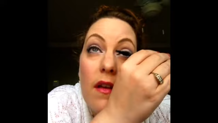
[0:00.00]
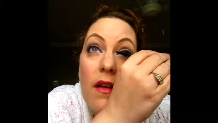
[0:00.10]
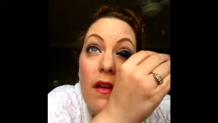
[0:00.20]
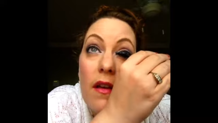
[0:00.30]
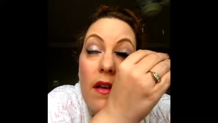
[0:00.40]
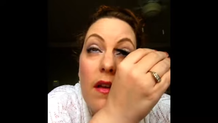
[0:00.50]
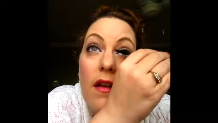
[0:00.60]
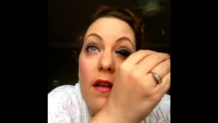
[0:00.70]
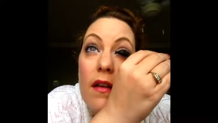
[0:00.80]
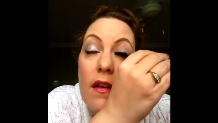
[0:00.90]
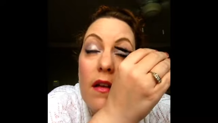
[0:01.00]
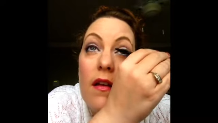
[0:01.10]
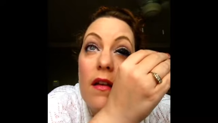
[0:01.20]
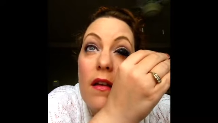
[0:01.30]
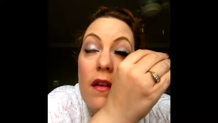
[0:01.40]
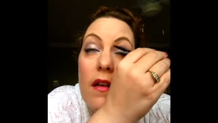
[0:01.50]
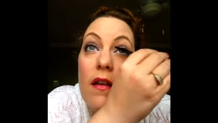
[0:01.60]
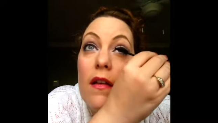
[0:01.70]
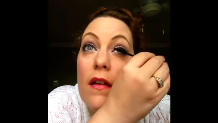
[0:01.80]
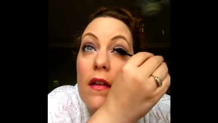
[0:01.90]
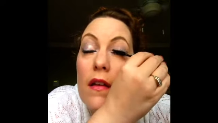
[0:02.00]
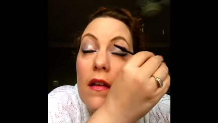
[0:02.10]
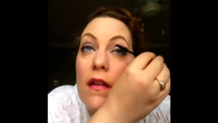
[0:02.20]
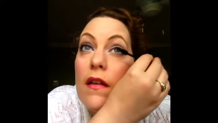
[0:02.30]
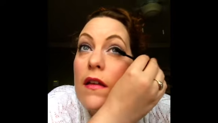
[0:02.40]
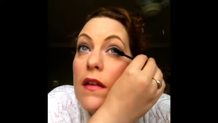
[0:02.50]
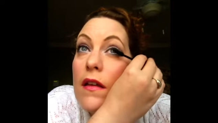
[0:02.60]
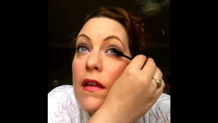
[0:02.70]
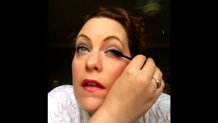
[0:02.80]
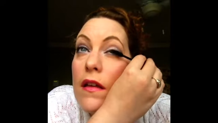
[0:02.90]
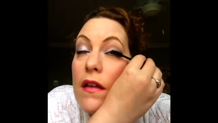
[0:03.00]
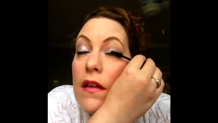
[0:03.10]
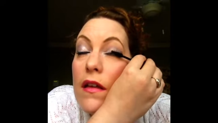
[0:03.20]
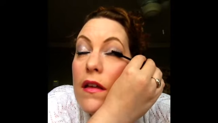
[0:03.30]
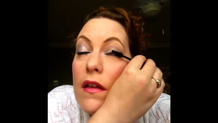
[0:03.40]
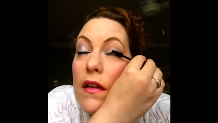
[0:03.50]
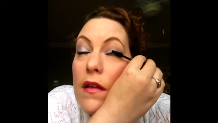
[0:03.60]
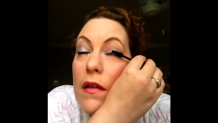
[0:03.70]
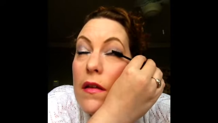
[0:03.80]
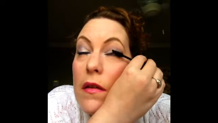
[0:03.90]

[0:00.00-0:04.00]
No one is speaking in this clip.